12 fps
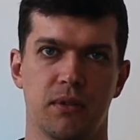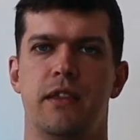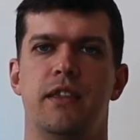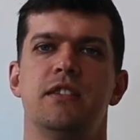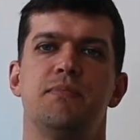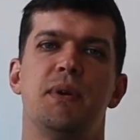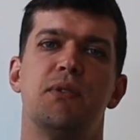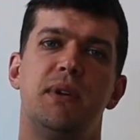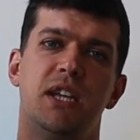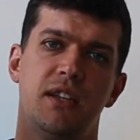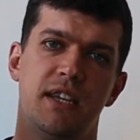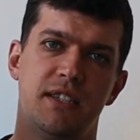This
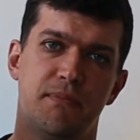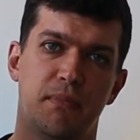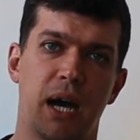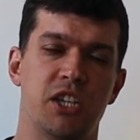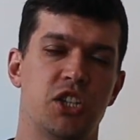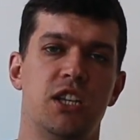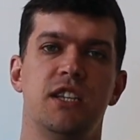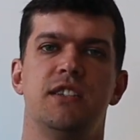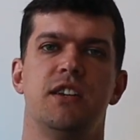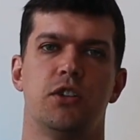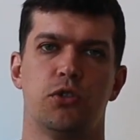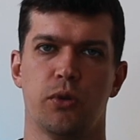permit is much
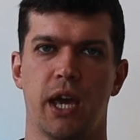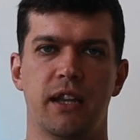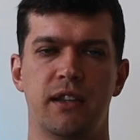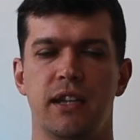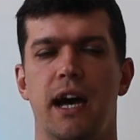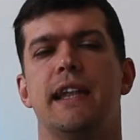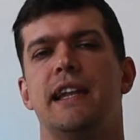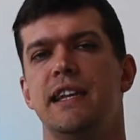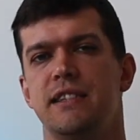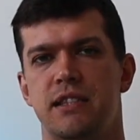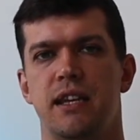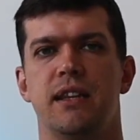easier to get, at
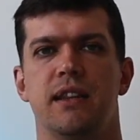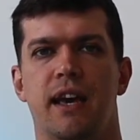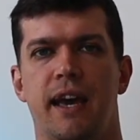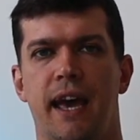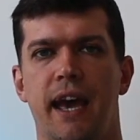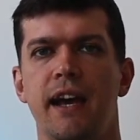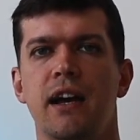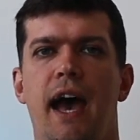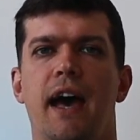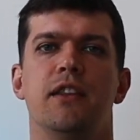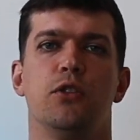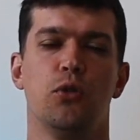least in The Hague,
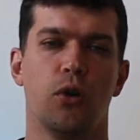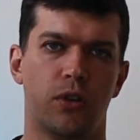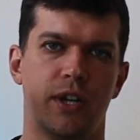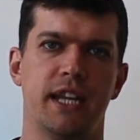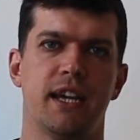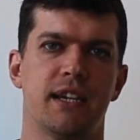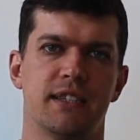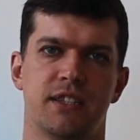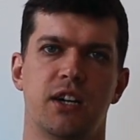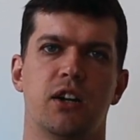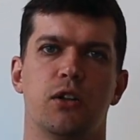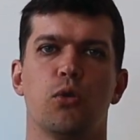and you already can
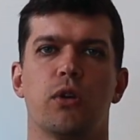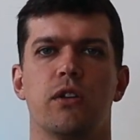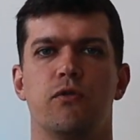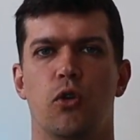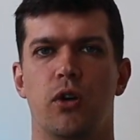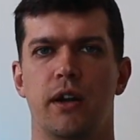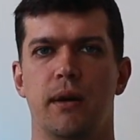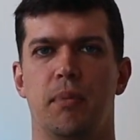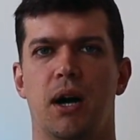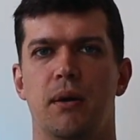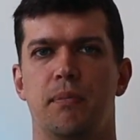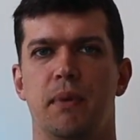start looking for an
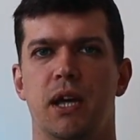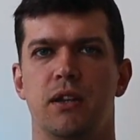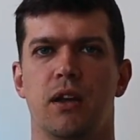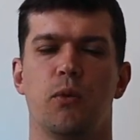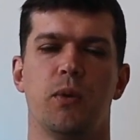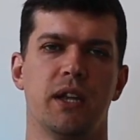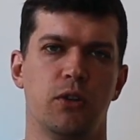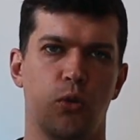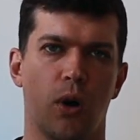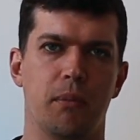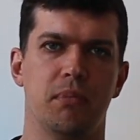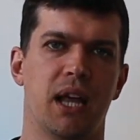apartment when
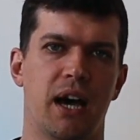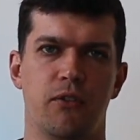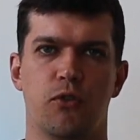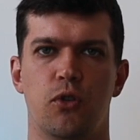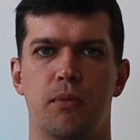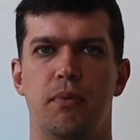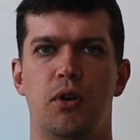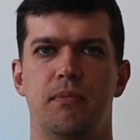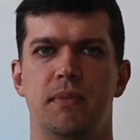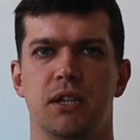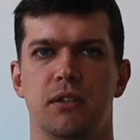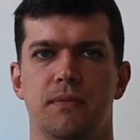you apply for a
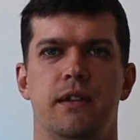permit.